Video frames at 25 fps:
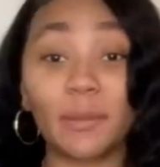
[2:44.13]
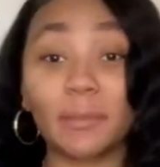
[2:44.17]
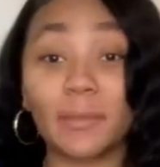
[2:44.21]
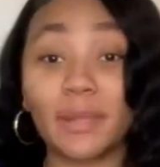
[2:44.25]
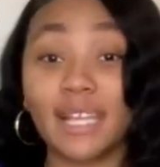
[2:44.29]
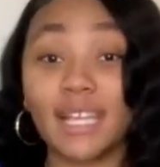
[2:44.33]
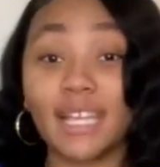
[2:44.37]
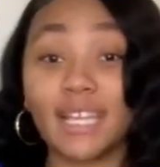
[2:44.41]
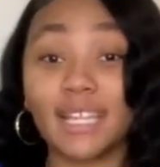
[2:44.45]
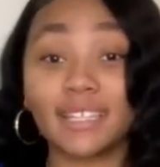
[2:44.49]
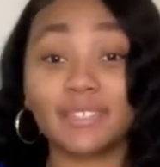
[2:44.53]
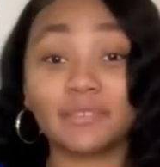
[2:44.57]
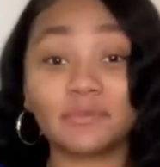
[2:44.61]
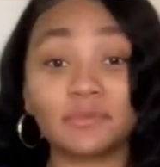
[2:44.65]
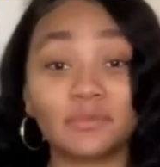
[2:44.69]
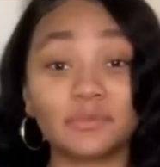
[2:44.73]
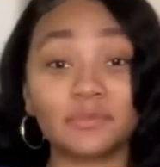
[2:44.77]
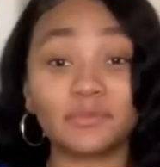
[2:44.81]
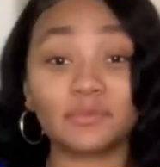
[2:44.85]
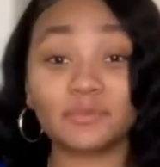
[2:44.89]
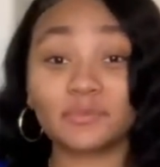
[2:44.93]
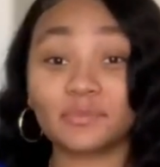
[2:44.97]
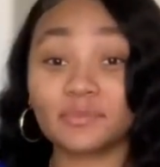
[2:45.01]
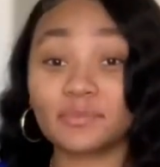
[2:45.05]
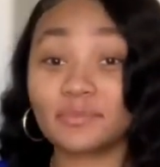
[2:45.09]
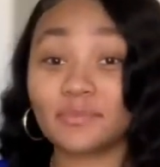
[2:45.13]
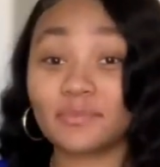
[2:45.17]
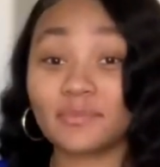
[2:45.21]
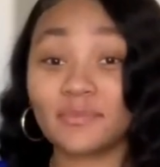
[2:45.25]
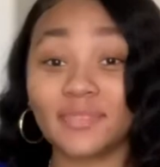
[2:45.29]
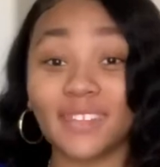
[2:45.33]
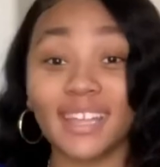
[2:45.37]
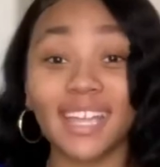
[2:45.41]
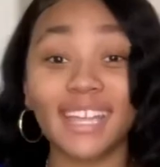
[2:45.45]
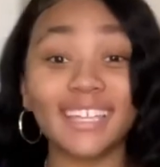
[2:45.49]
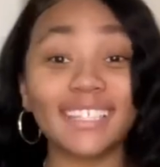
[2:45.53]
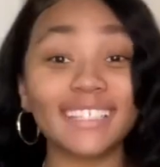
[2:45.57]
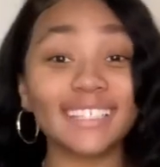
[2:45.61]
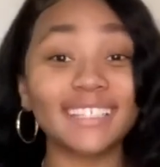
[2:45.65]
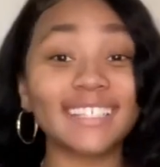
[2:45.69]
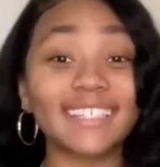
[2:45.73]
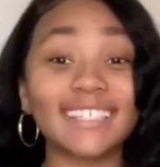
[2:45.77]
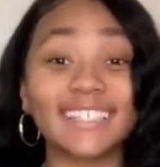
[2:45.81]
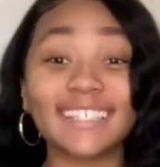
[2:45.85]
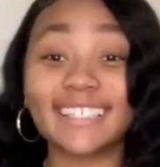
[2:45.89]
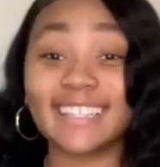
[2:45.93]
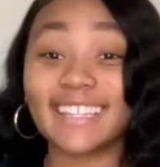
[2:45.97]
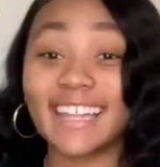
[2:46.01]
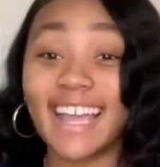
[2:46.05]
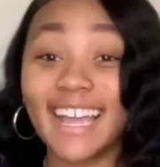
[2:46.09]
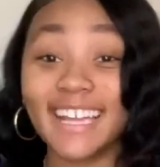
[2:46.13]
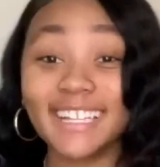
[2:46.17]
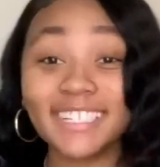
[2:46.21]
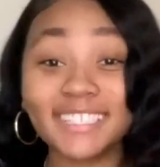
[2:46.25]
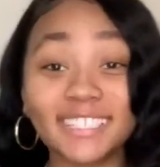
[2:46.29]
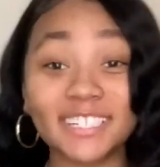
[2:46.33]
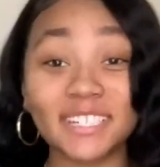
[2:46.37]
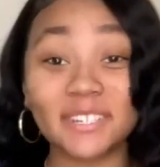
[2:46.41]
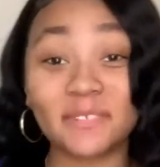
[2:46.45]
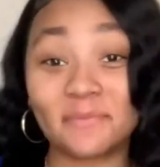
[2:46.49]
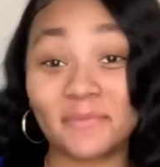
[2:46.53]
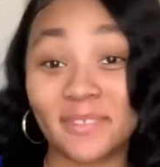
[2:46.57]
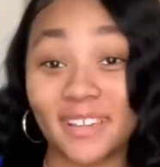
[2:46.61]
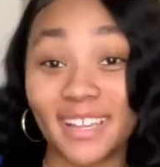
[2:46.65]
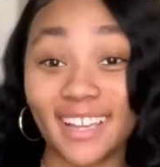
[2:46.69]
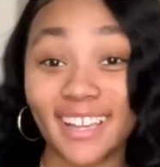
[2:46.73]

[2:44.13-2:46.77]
me? It's snatching me.